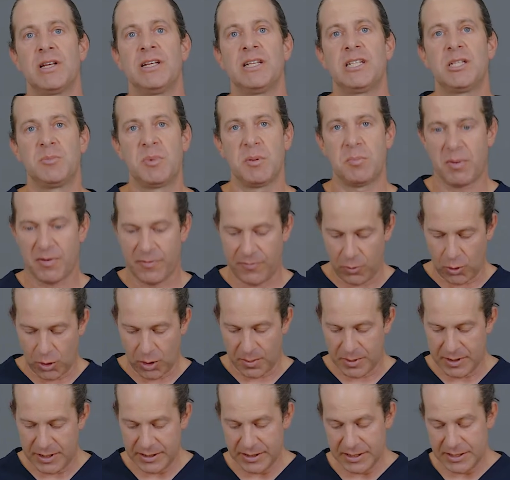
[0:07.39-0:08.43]
that need to be
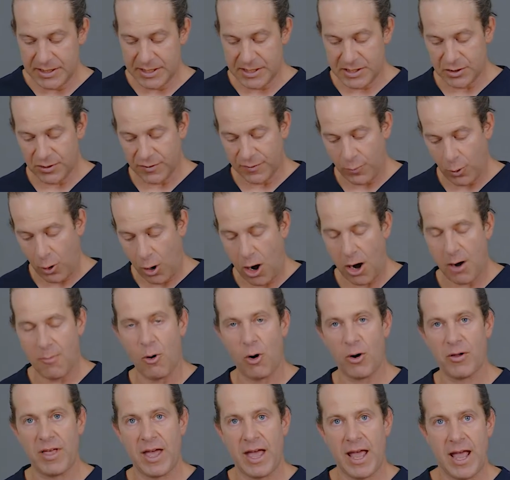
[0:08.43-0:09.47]
performed in the distal
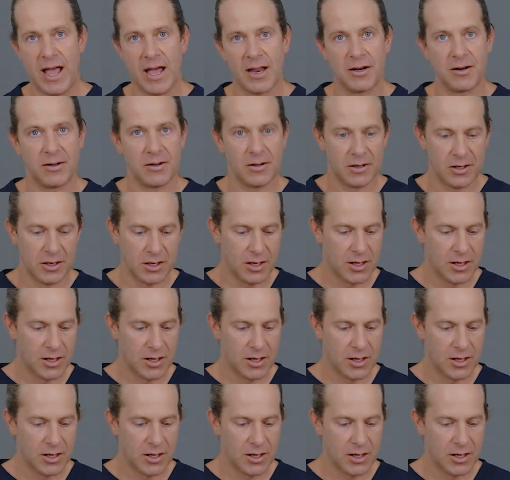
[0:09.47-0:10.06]
forearm or the hand.